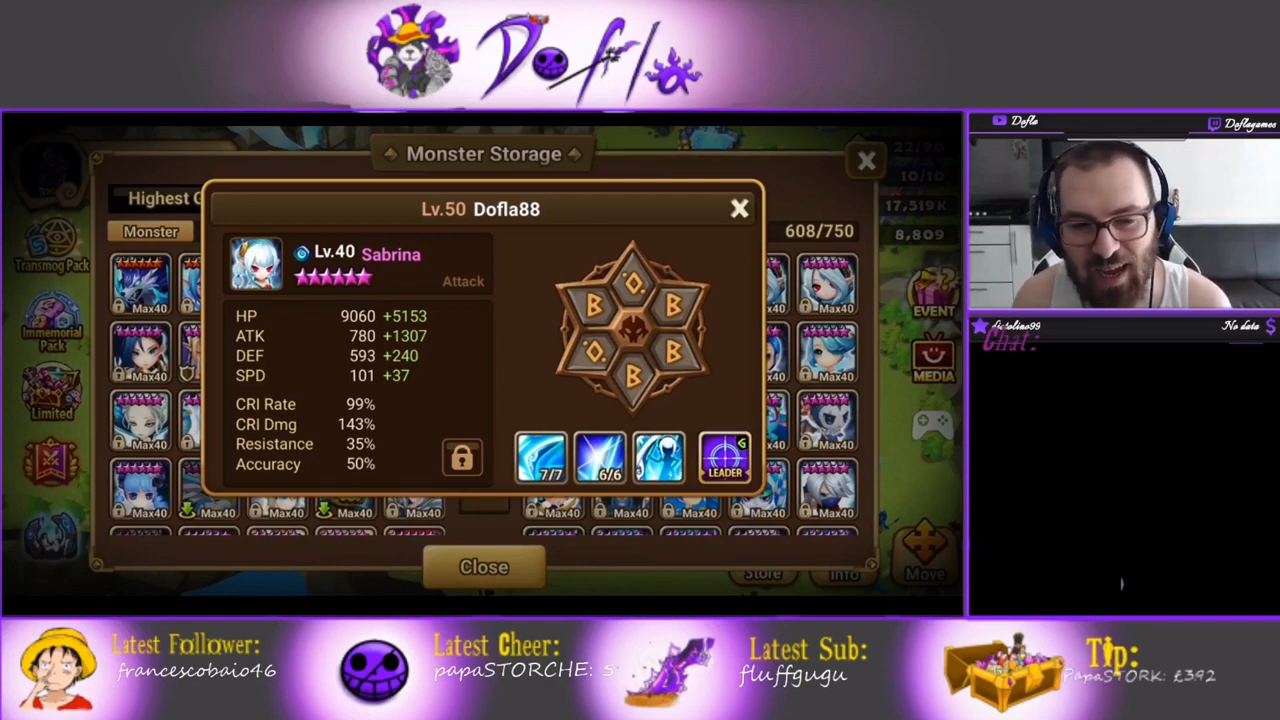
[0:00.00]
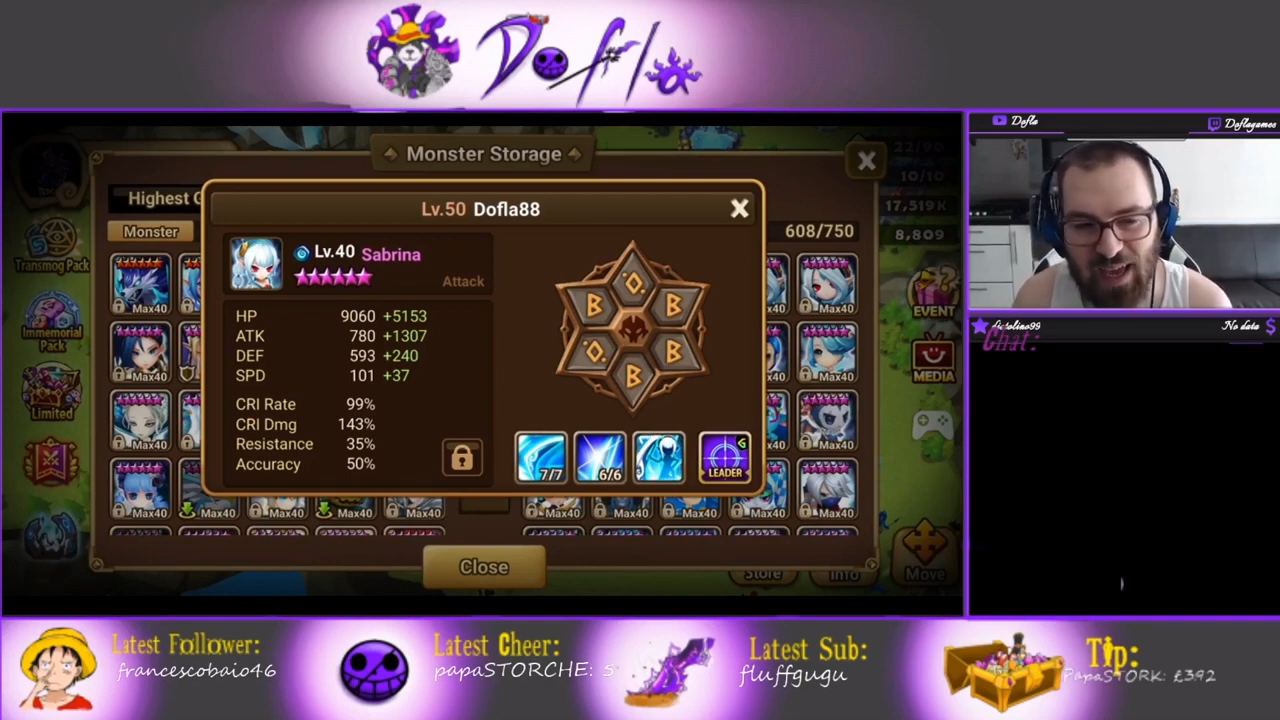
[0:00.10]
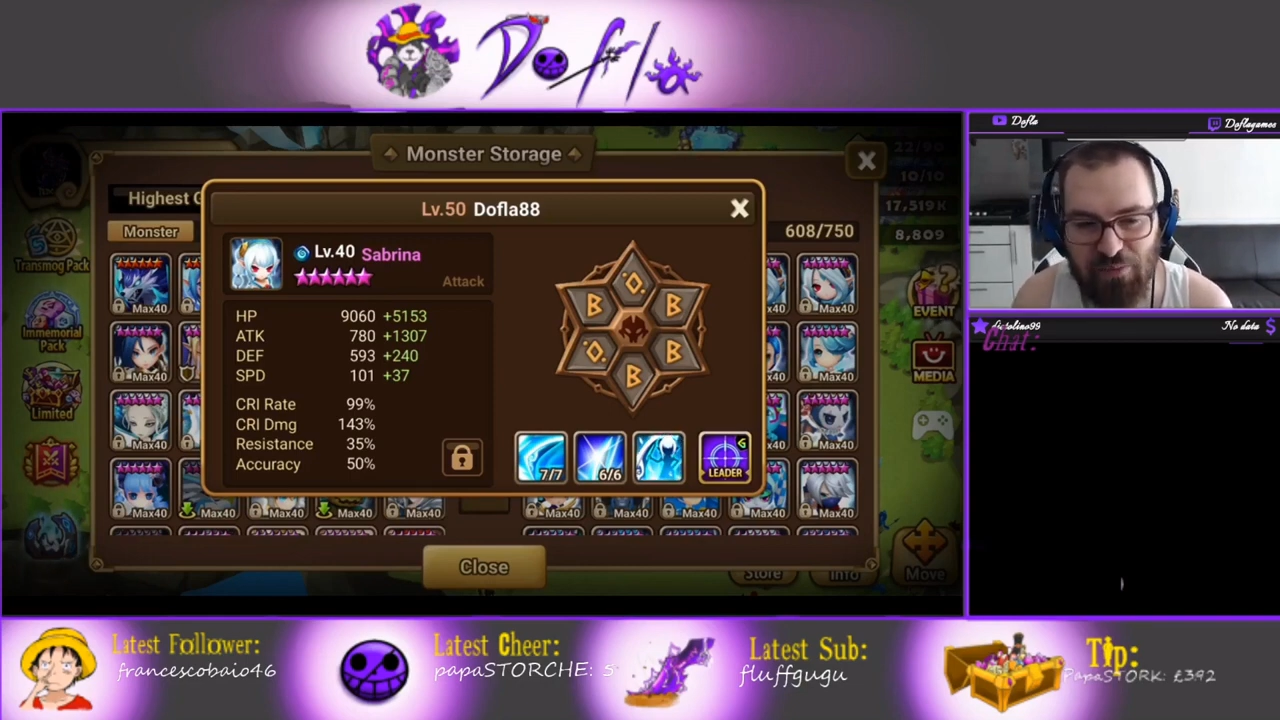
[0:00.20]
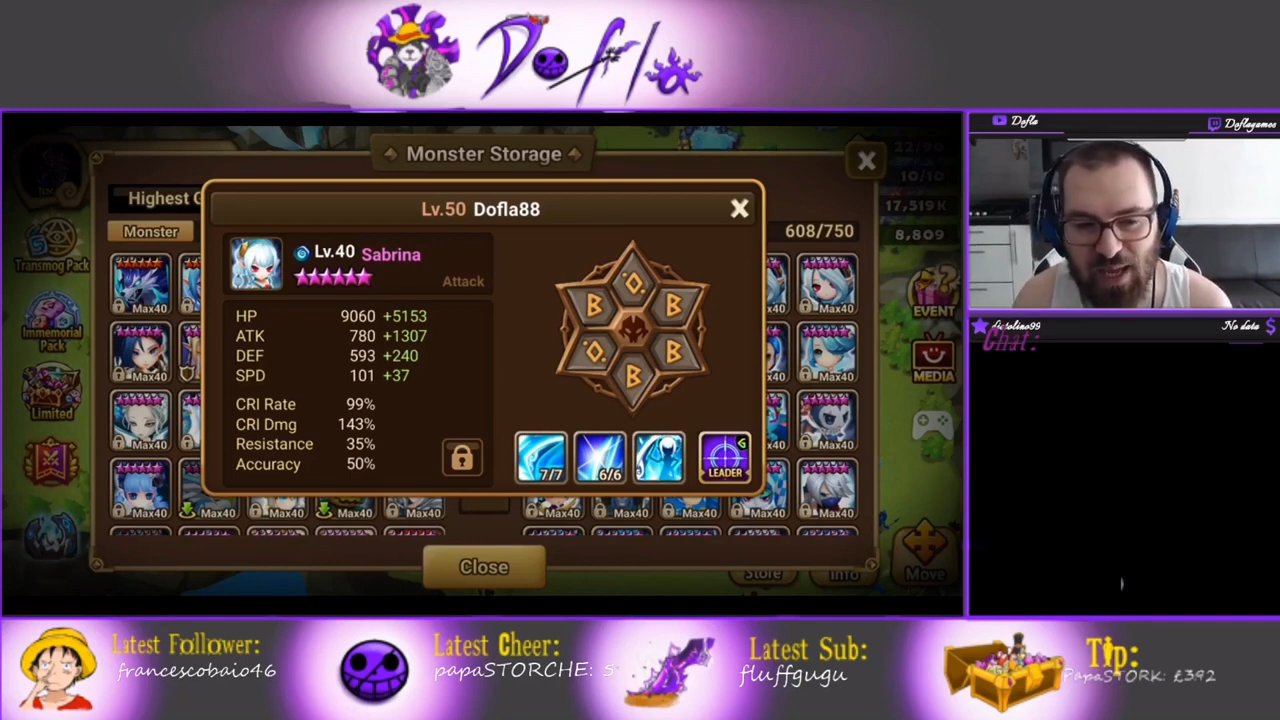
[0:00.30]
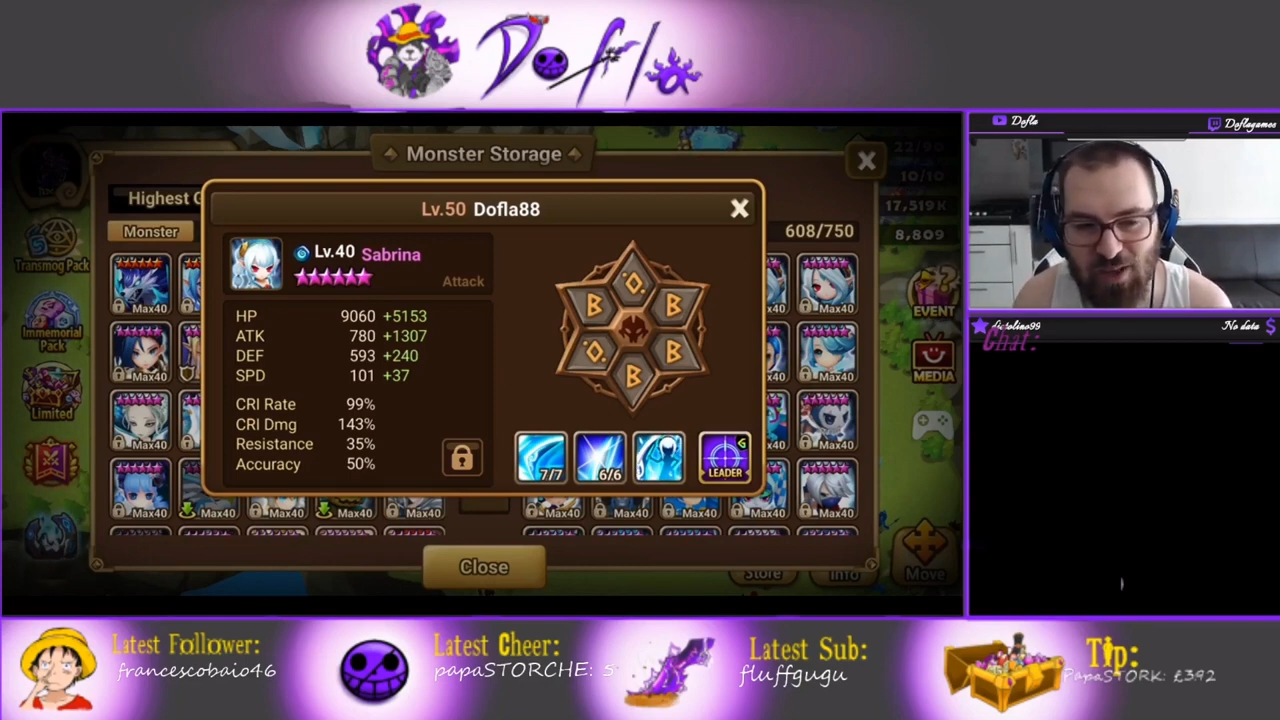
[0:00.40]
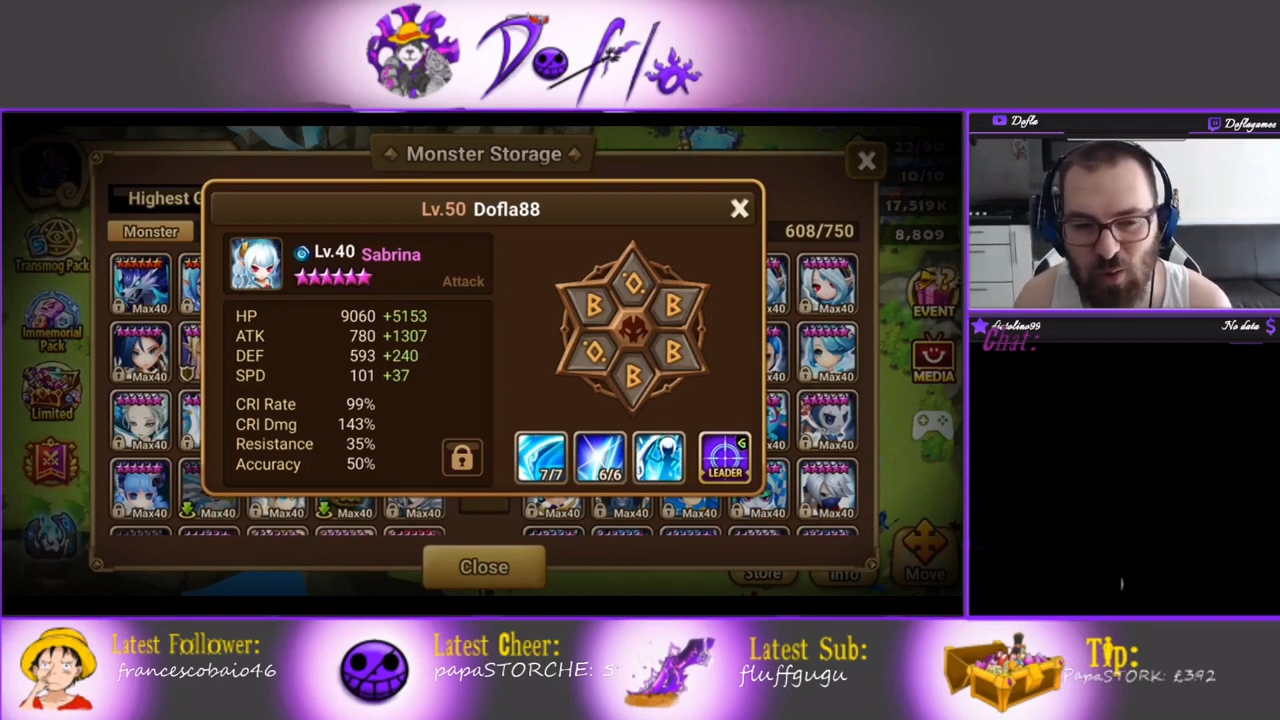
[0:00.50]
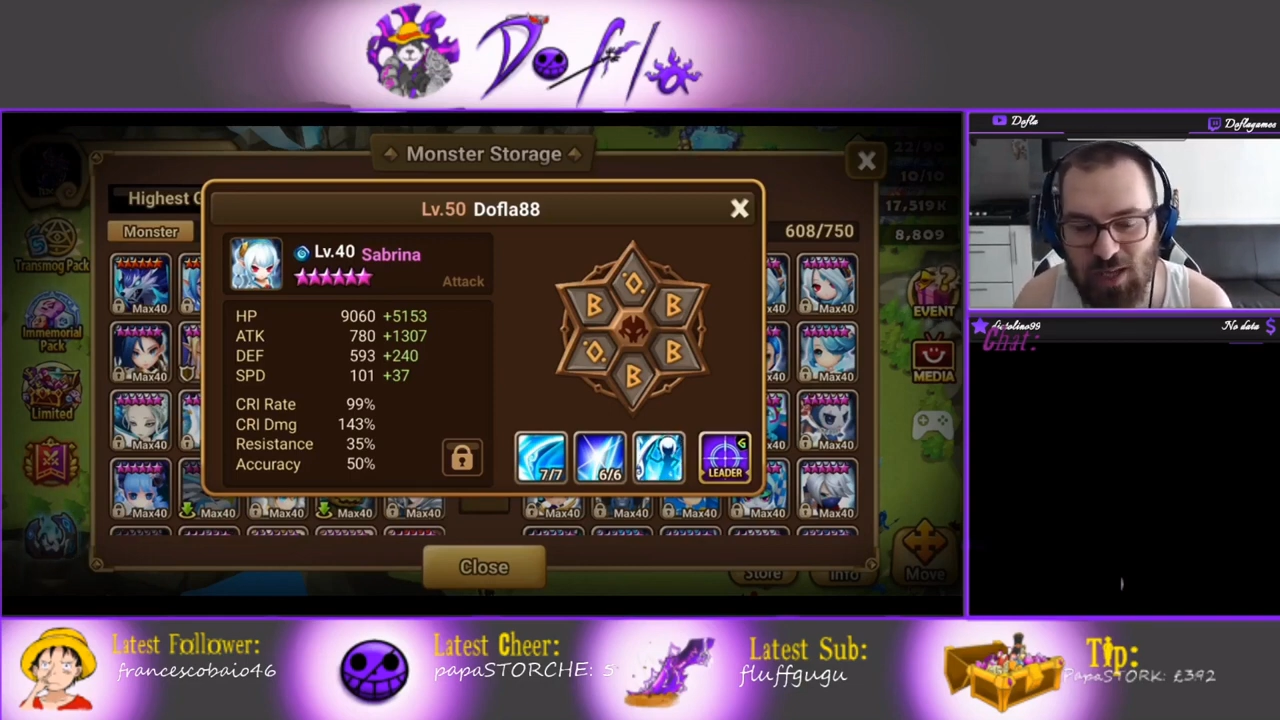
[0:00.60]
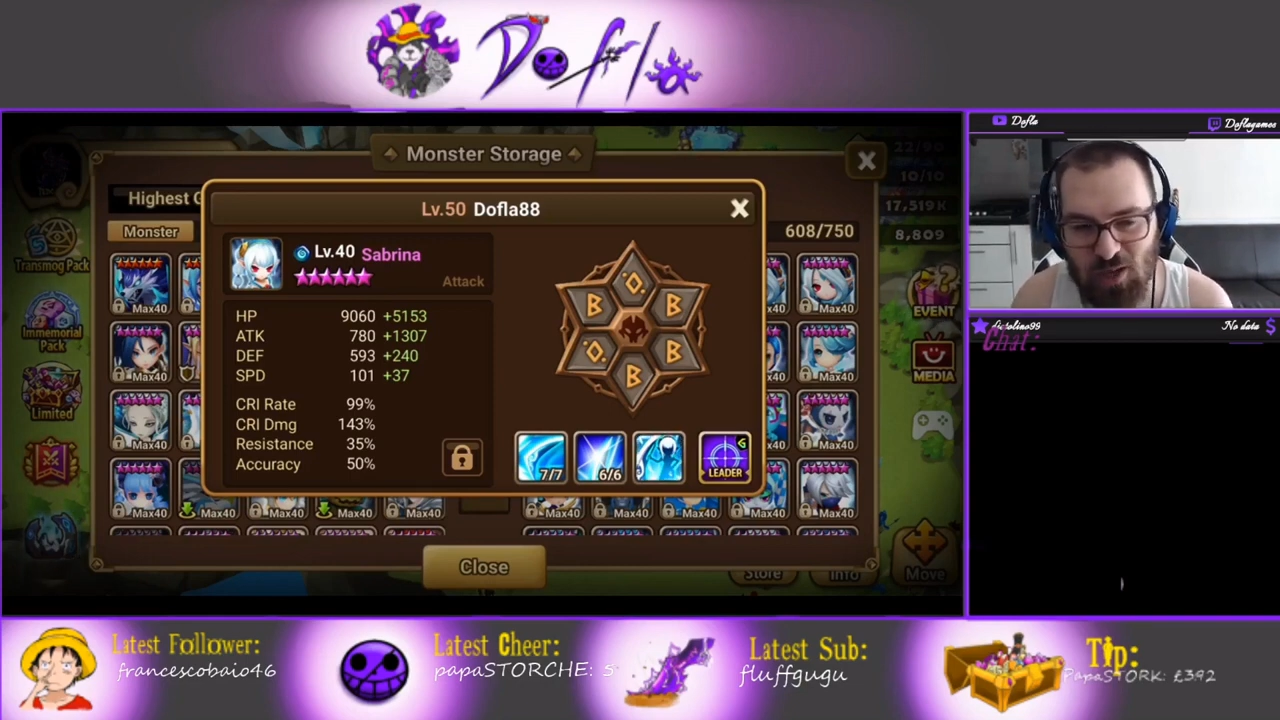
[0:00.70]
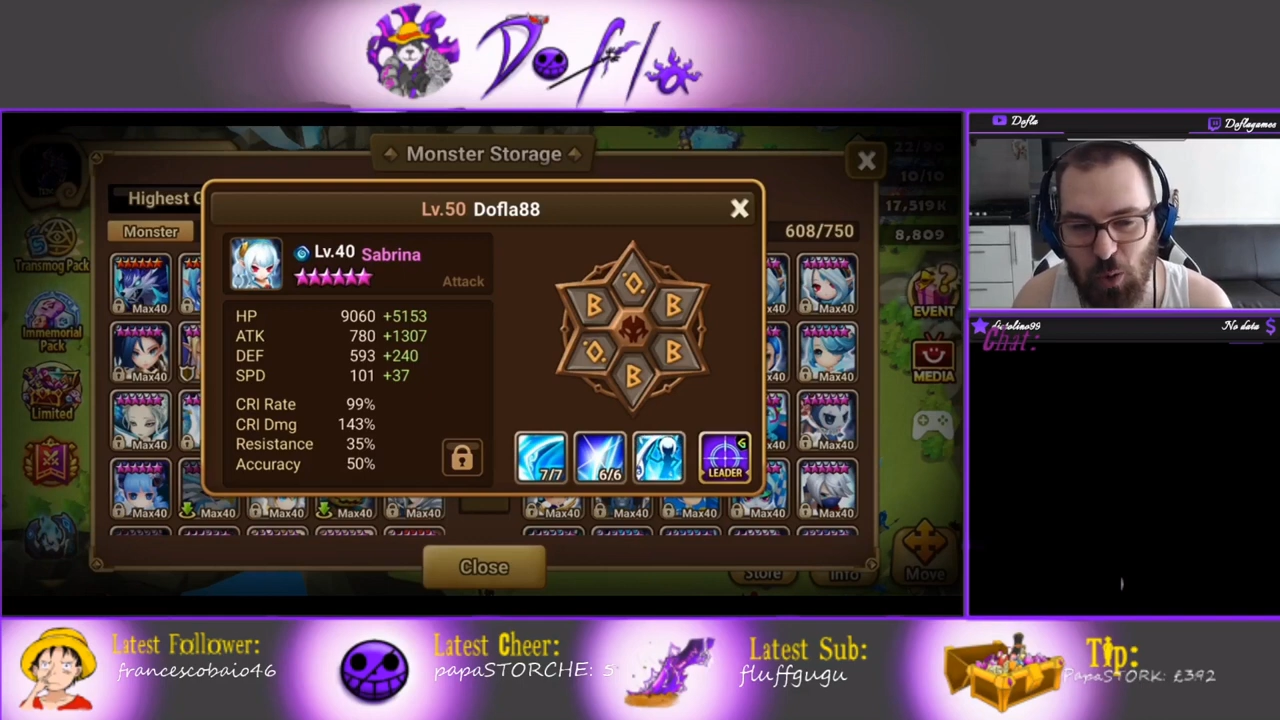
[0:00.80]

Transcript: hey, my twins